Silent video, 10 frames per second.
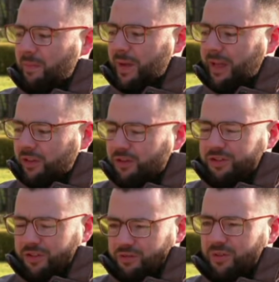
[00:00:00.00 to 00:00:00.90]
being
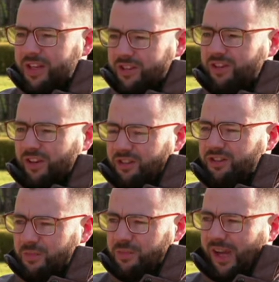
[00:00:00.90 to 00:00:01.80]
used as research
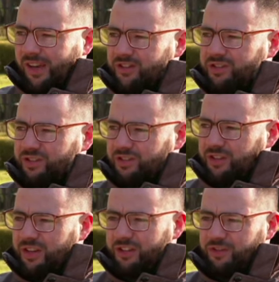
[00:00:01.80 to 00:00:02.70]
subjects to
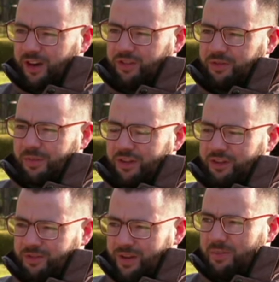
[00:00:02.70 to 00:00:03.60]
study the
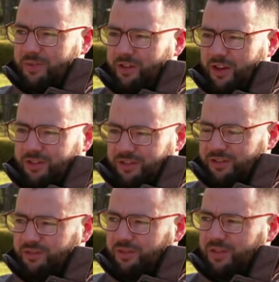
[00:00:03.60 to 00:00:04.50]
transmission of hepatitis
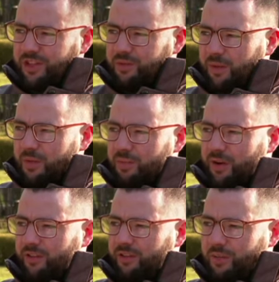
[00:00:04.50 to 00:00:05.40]
through these blood
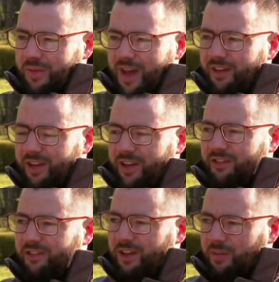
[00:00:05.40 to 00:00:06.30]
products without their
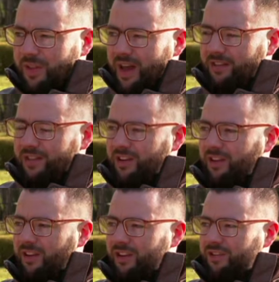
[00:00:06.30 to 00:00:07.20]
consent, without their
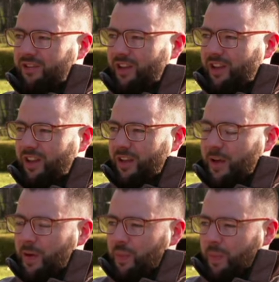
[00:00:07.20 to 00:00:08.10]
knowledge,
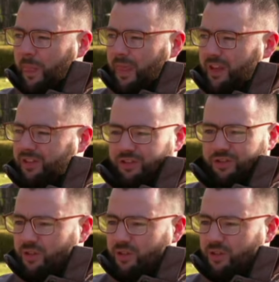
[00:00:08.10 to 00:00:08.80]
is just